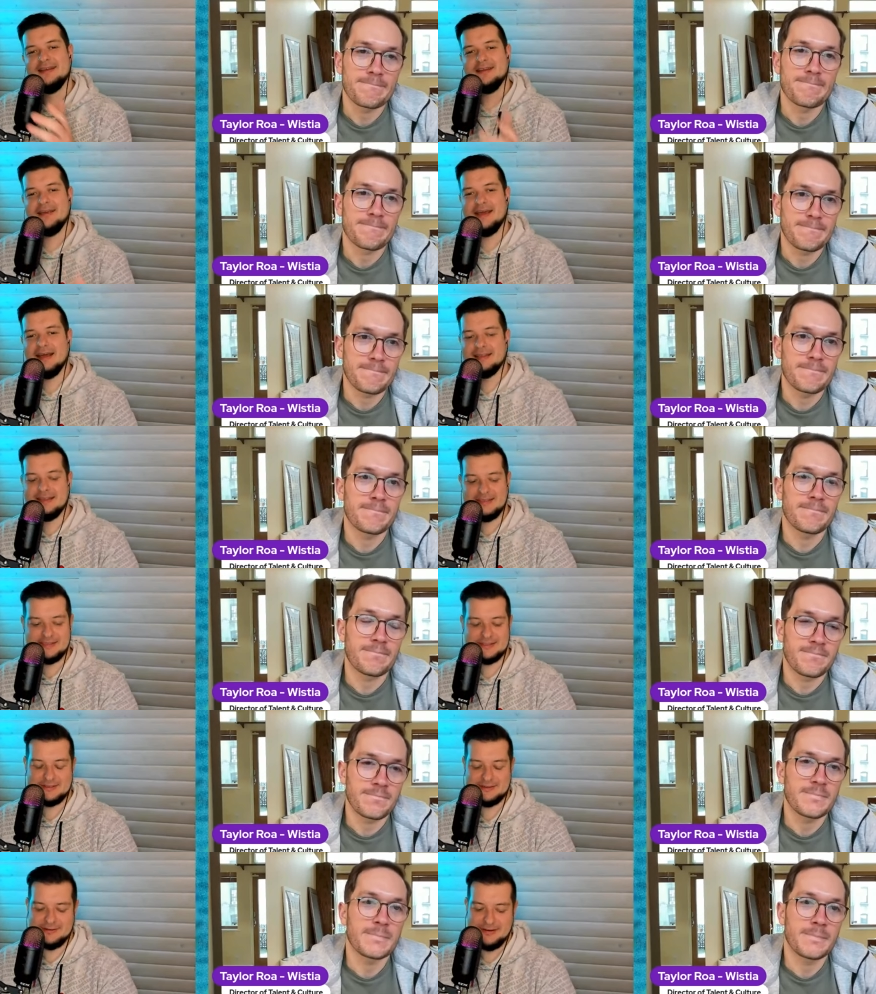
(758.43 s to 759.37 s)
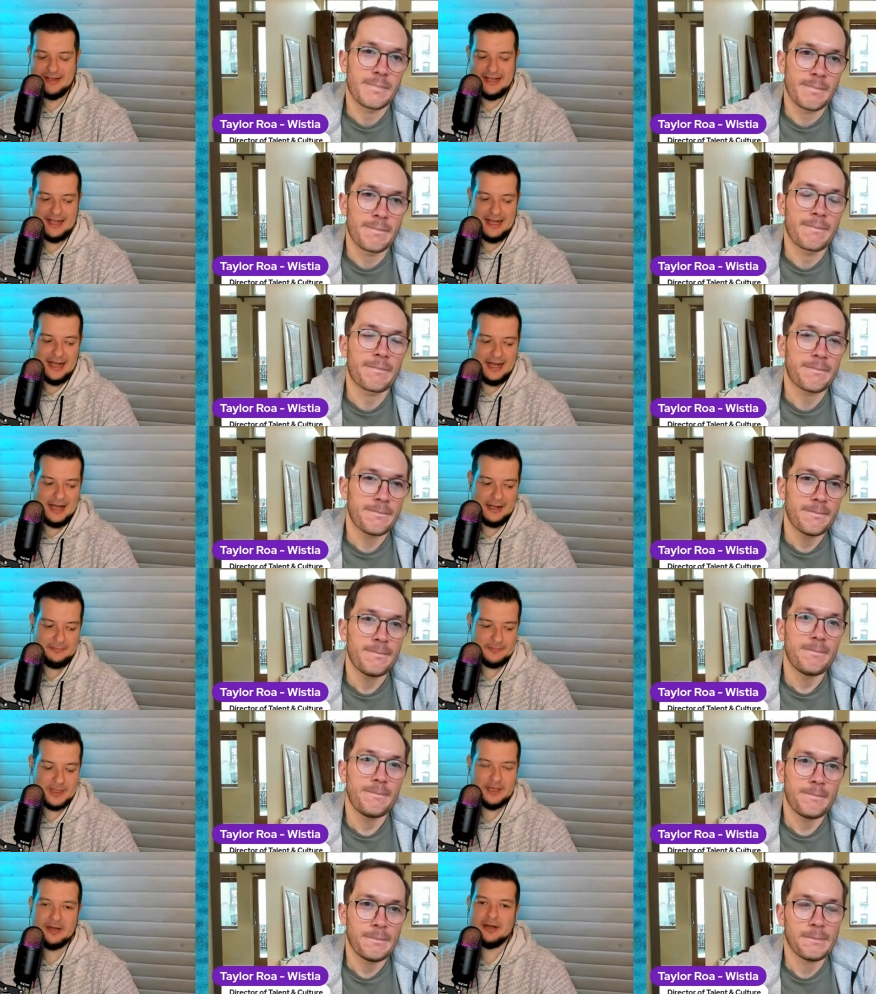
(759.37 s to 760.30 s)
Speaker 1: Yeah, that's true.
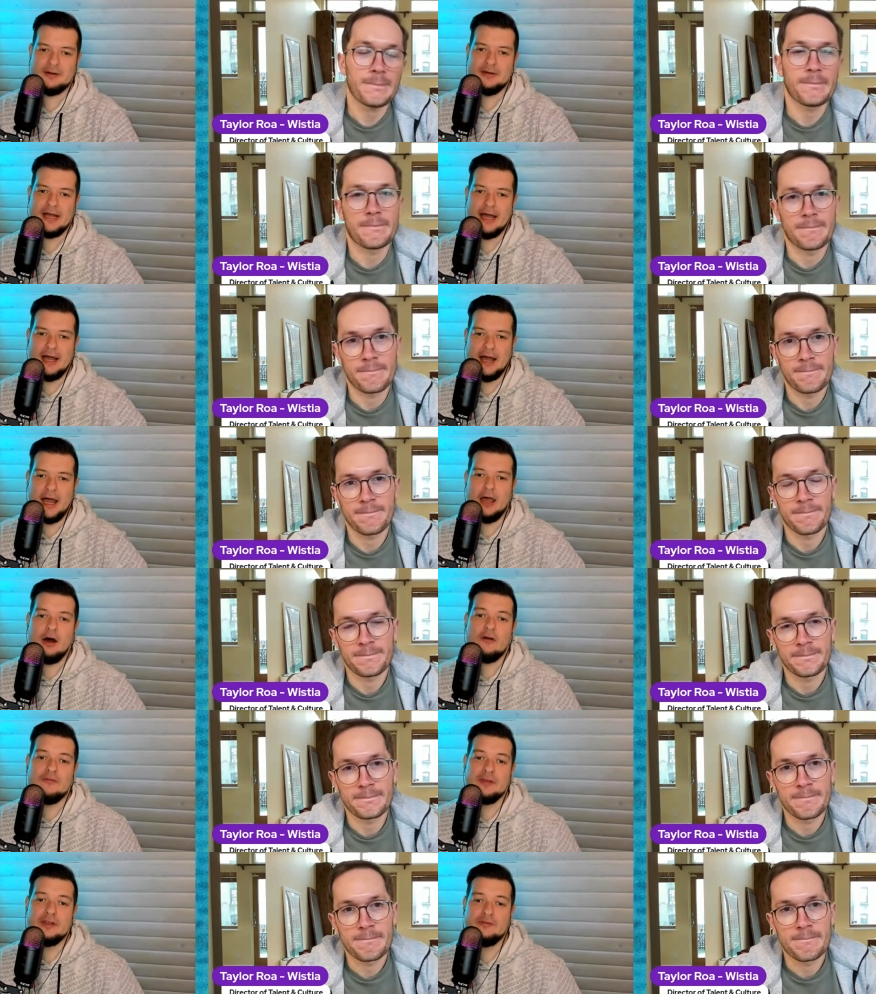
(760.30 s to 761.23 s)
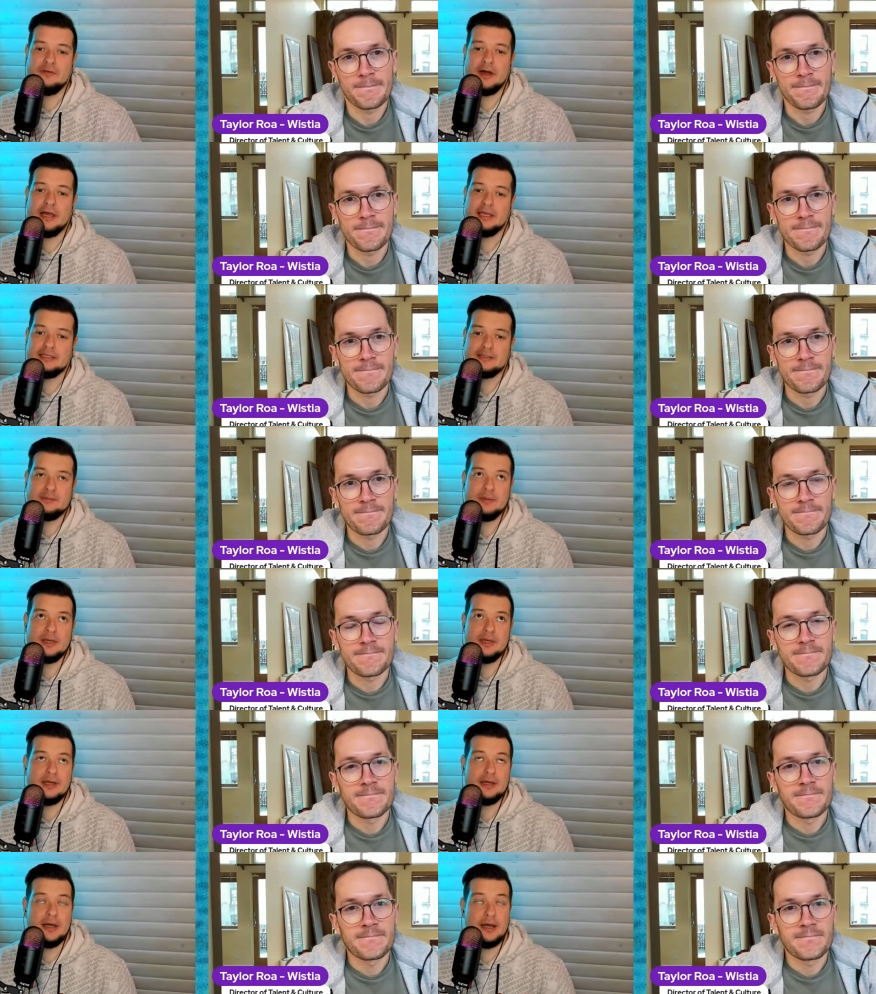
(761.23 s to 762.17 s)
Um, you know, I, I often invite
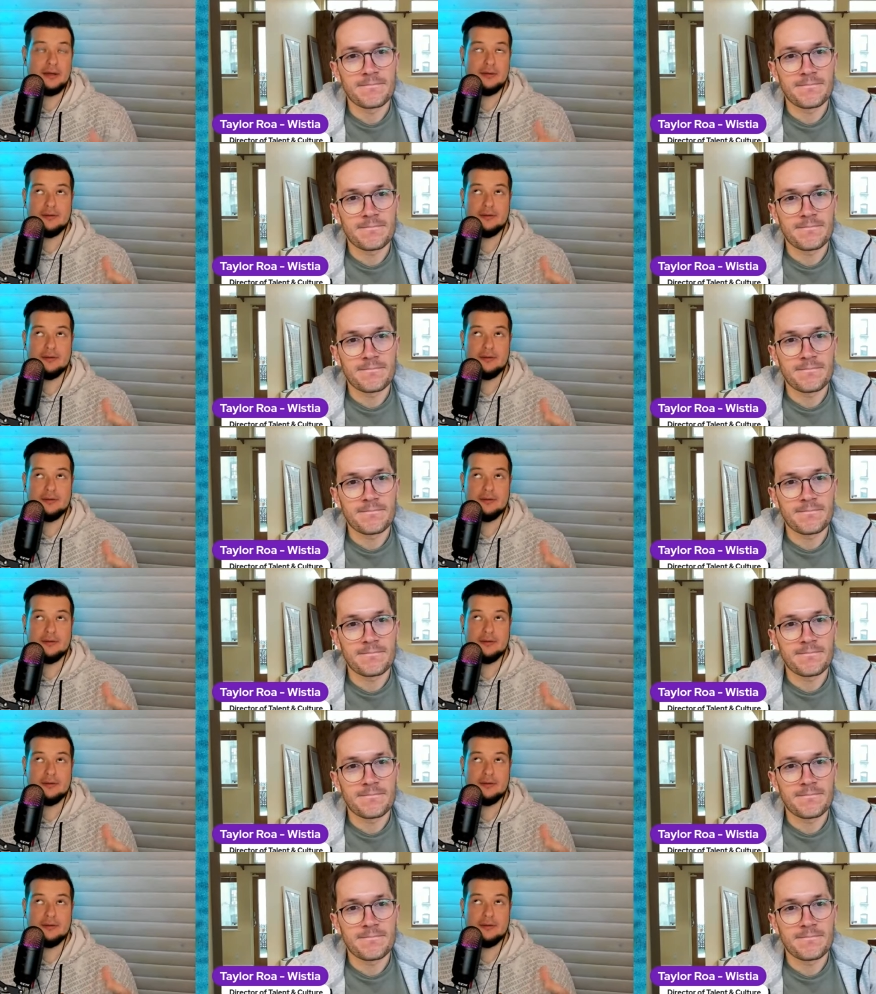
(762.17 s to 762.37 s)
uh,